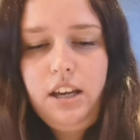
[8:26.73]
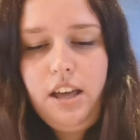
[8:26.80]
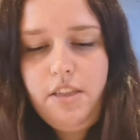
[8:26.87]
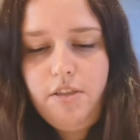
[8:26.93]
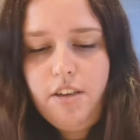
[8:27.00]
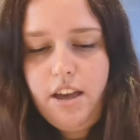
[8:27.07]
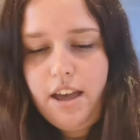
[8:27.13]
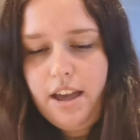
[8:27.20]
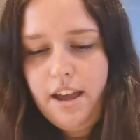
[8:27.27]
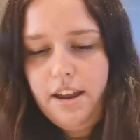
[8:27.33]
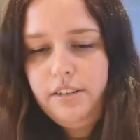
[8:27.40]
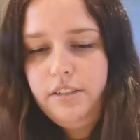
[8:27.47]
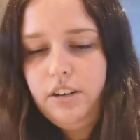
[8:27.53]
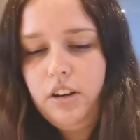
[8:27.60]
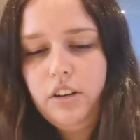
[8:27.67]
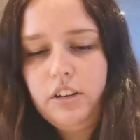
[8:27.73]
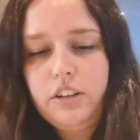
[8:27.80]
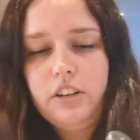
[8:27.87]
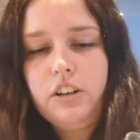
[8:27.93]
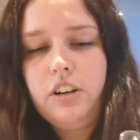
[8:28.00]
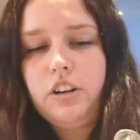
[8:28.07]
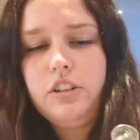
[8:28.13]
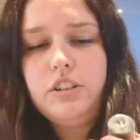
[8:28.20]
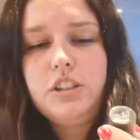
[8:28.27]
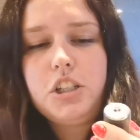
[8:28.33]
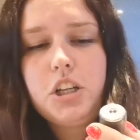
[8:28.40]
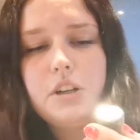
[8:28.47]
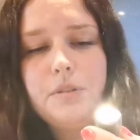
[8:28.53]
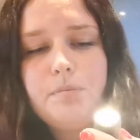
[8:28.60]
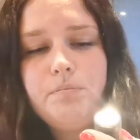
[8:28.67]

and then I got